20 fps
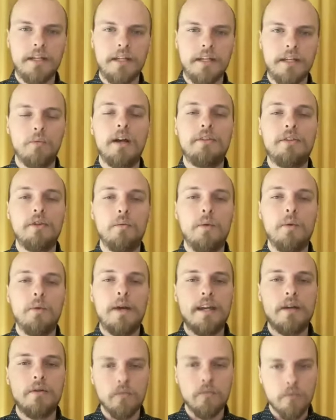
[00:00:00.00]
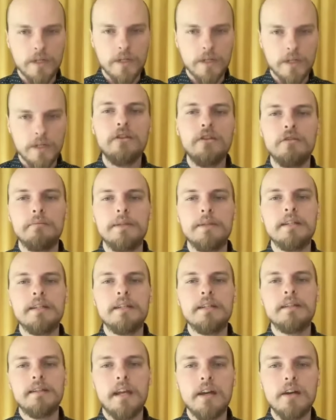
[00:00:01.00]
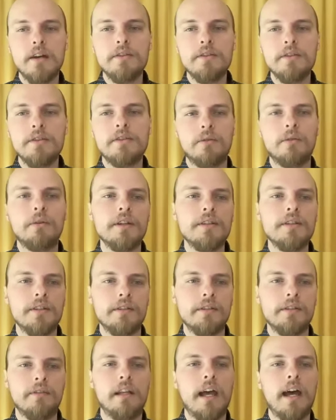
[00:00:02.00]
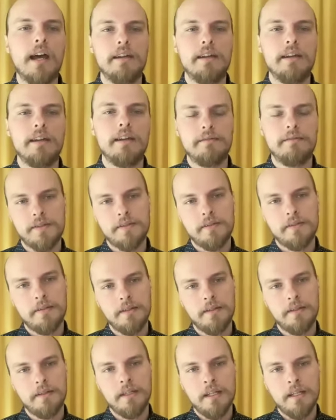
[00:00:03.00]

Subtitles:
and the way that we humans tell the stories of our lives.